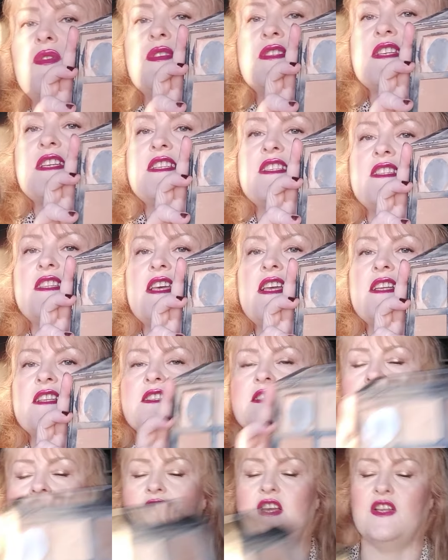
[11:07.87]
use, is
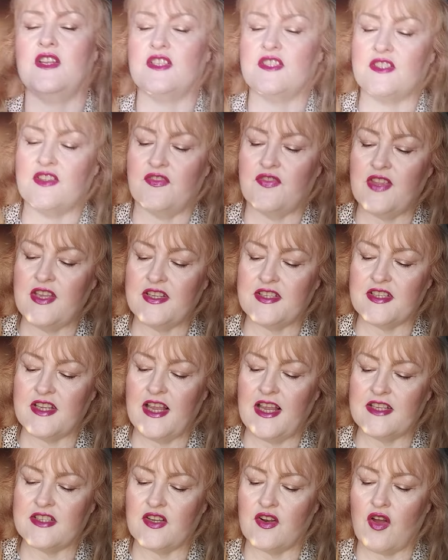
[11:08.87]
this. So this
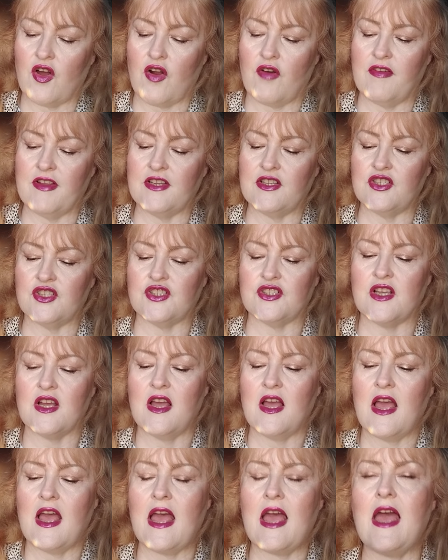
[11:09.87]
is an orange,
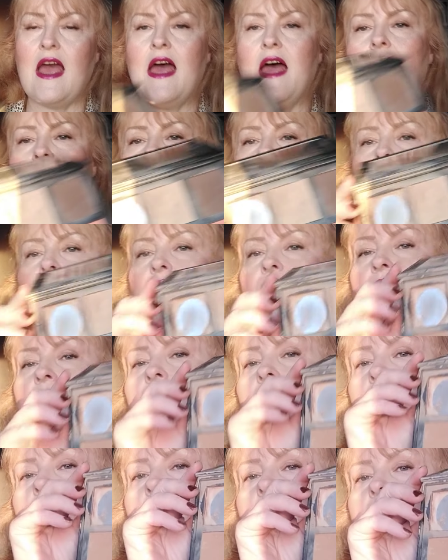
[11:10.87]

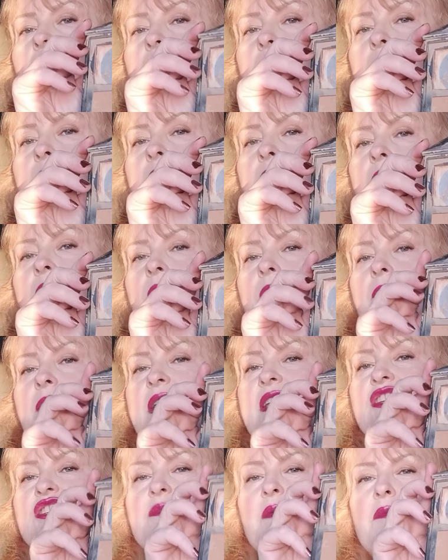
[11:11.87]

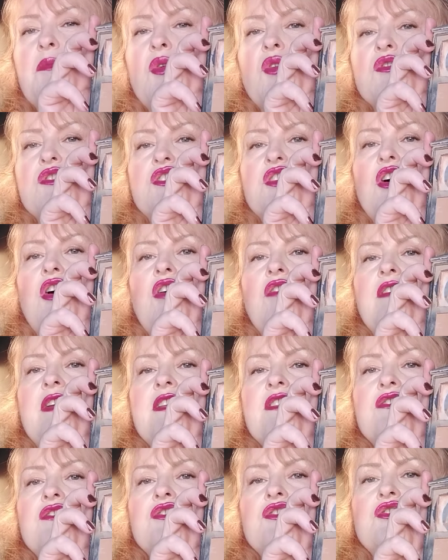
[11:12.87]
peachy but more to
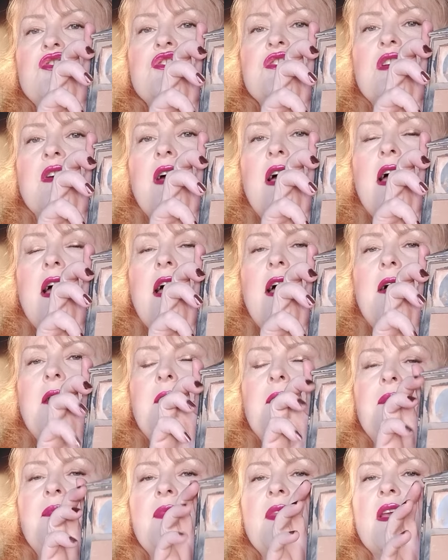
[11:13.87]
orange
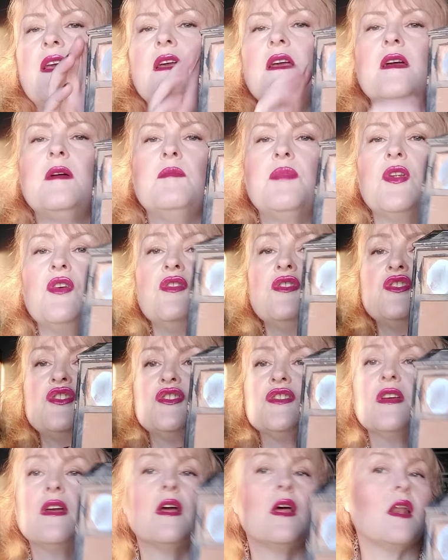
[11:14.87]

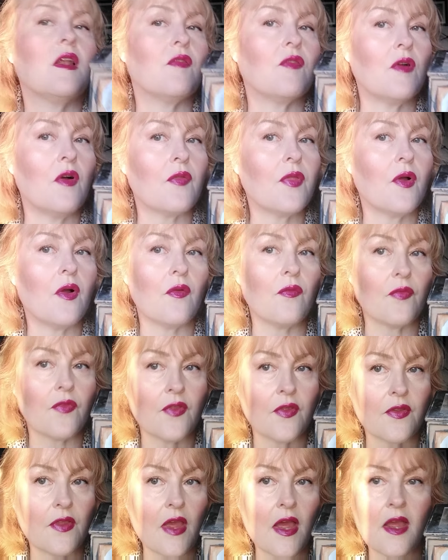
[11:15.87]
blush. I've got that on
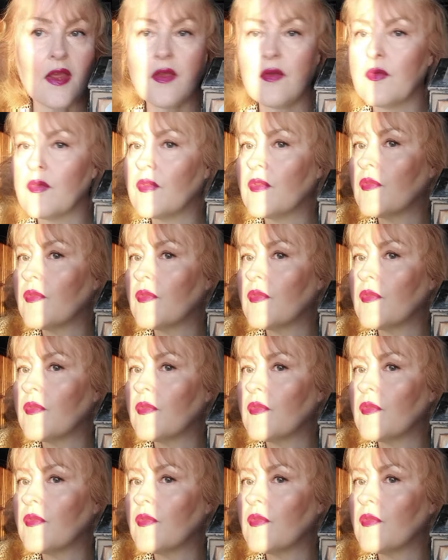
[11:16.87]
today,